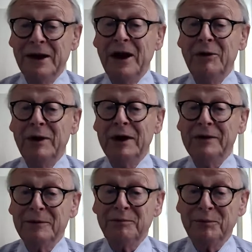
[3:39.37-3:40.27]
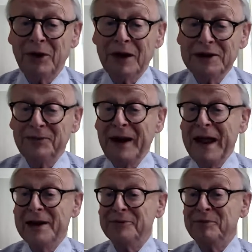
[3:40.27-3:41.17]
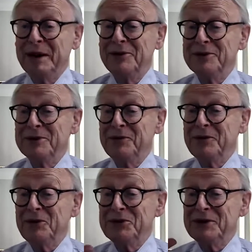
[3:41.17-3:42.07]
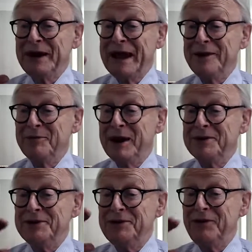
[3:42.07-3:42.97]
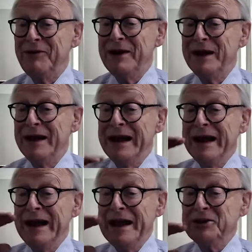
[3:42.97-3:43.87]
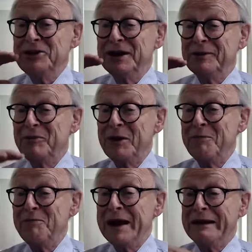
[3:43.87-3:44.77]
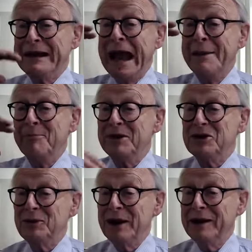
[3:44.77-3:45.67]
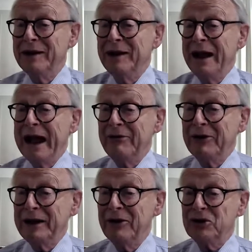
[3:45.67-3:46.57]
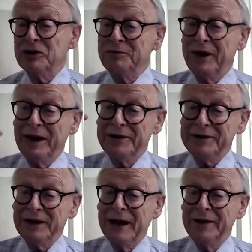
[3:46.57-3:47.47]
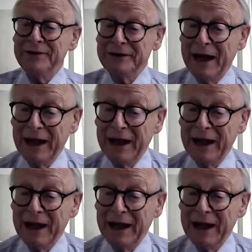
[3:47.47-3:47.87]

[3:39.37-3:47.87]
lowering the price of land, because of course the land price is very elastic. The big gap between agricultural price and